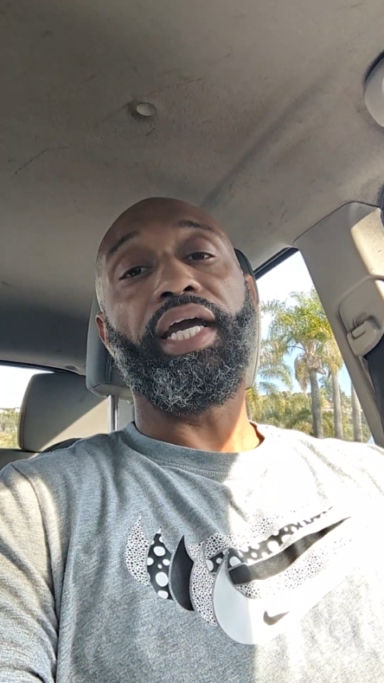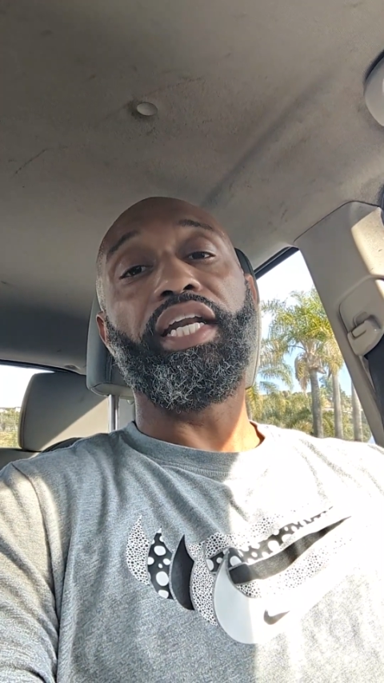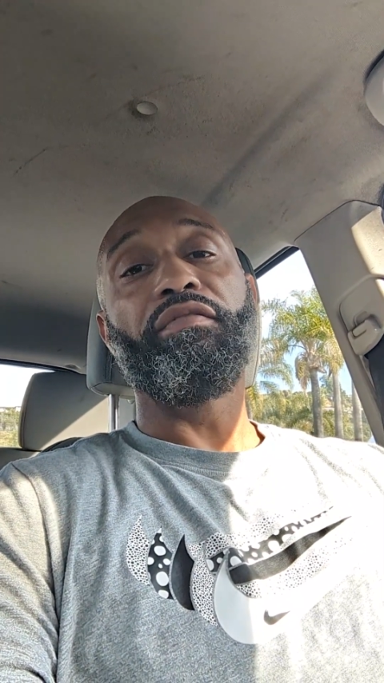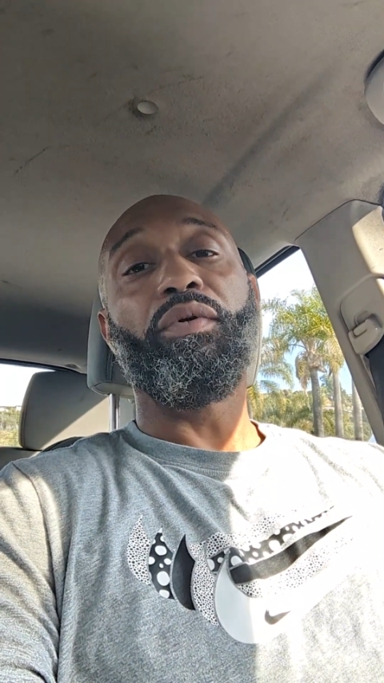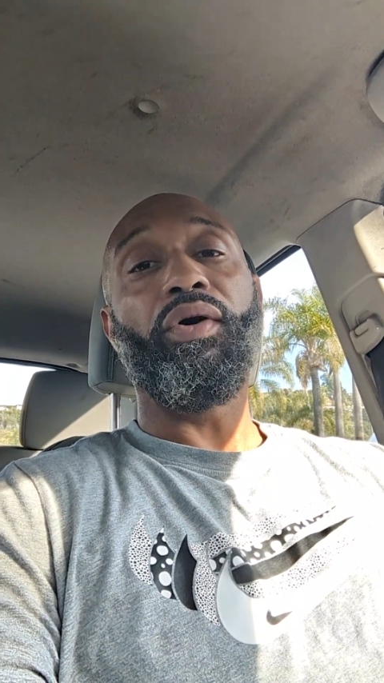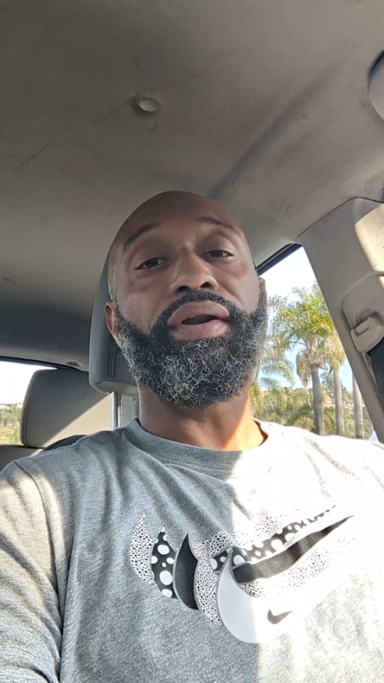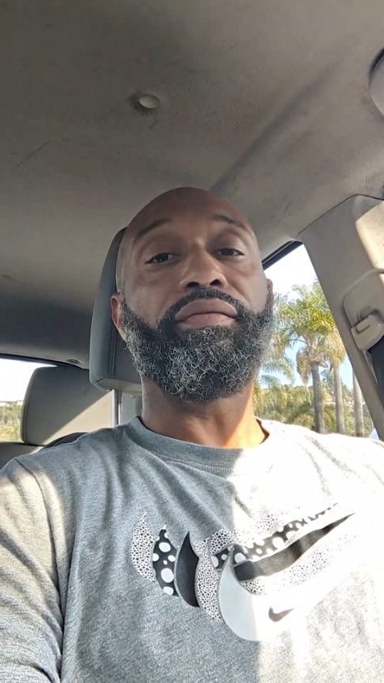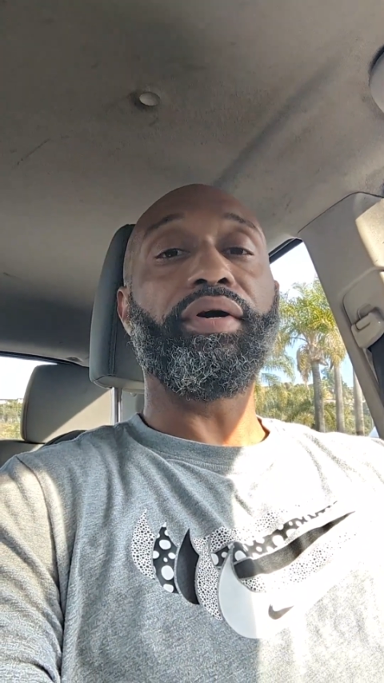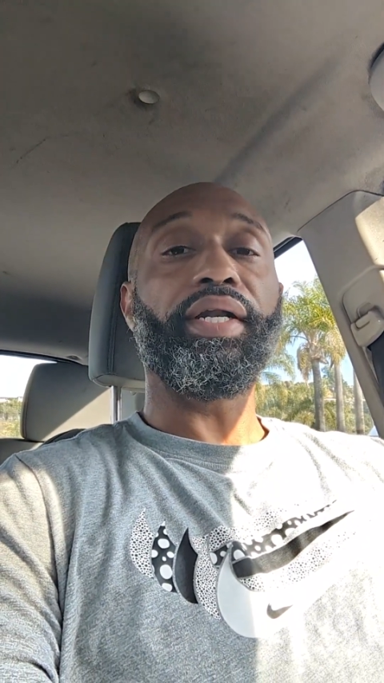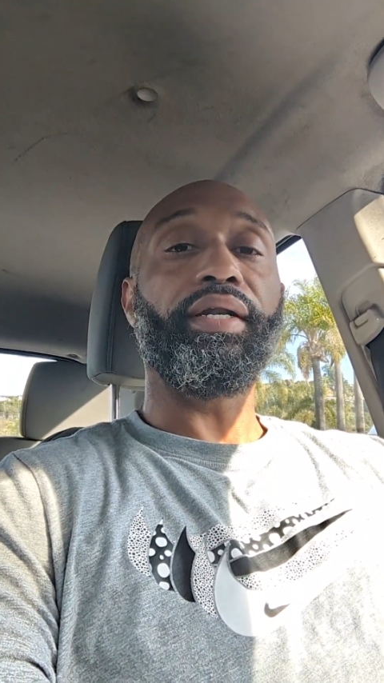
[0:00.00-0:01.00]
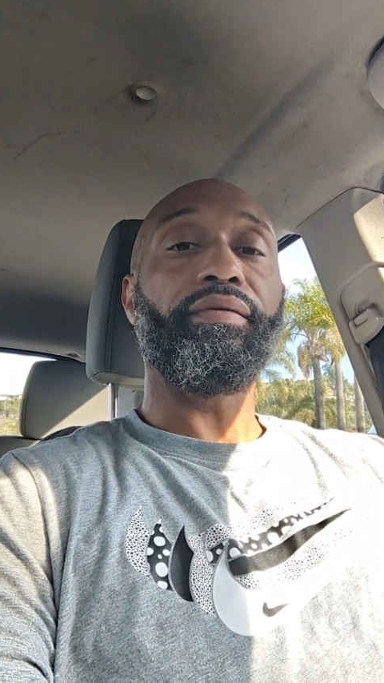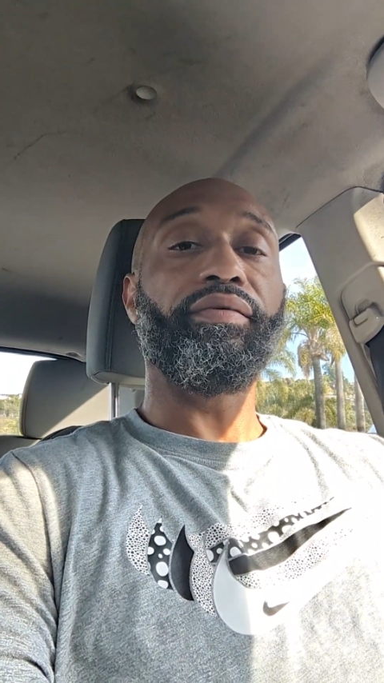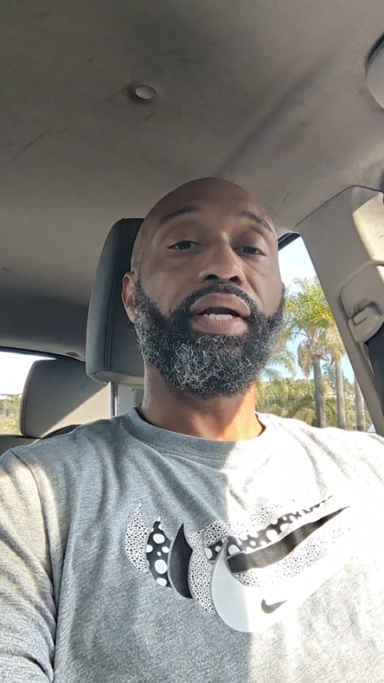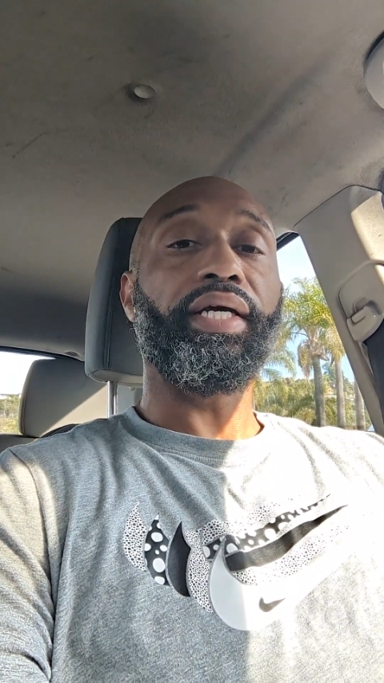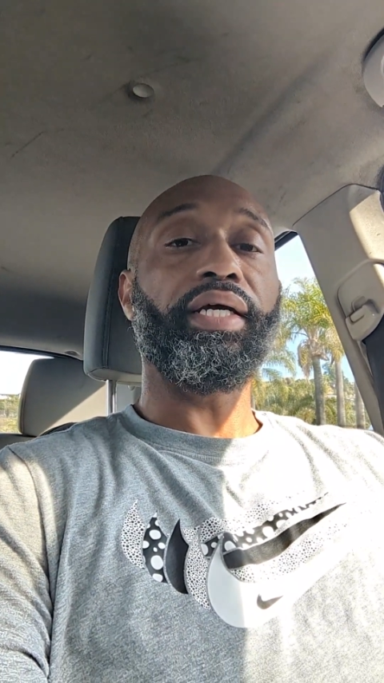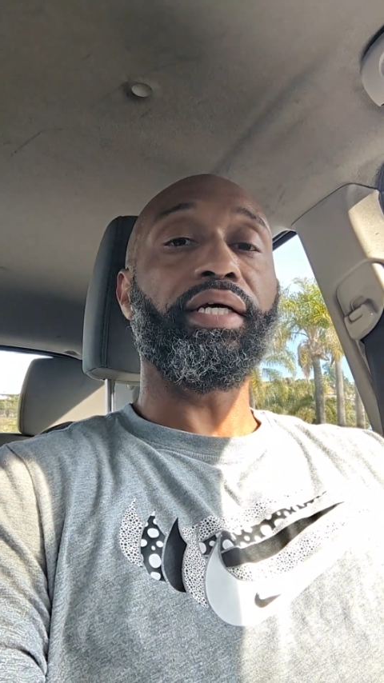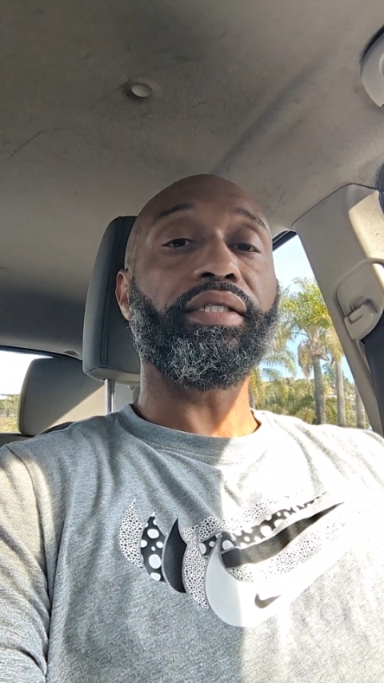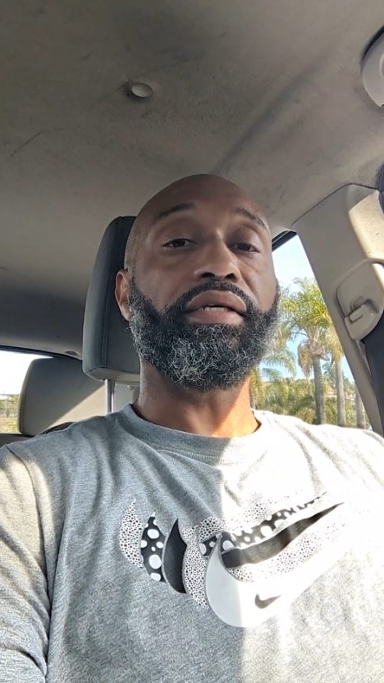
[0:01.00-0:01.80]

any more than what it really is.